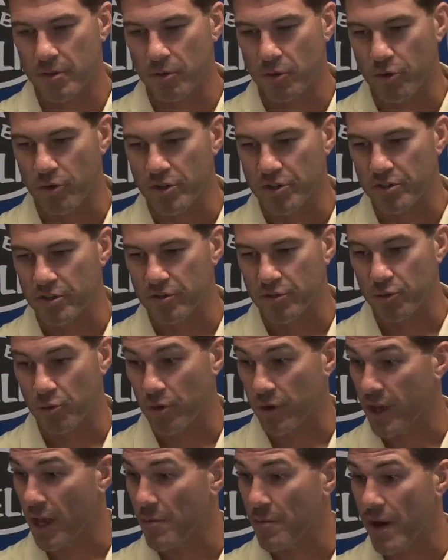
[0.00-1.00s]
Christian sort
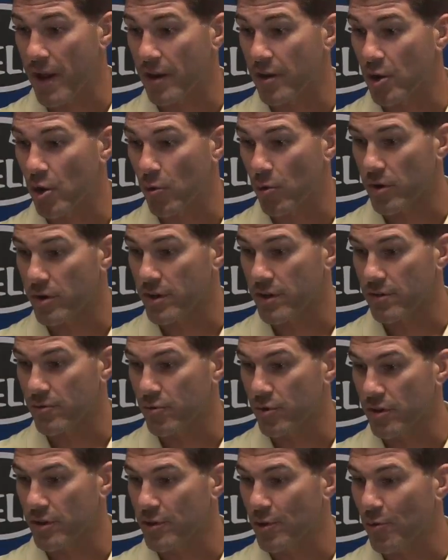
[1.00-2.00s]
of came out of nowhere, didn't
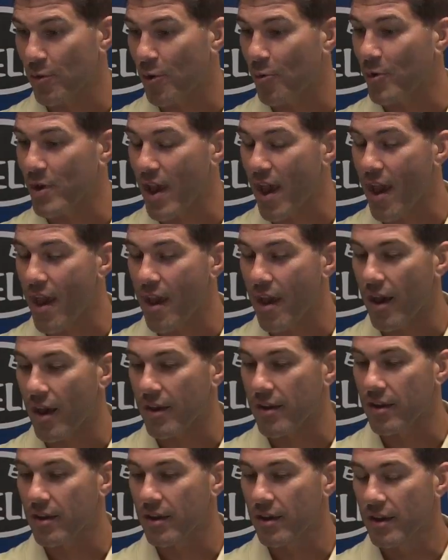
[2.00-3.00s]
really know what we
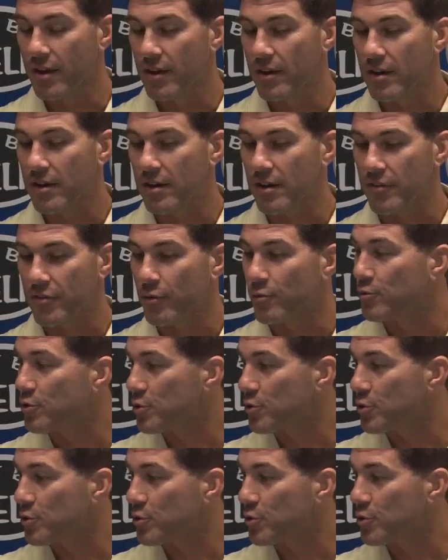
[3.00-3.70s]
had through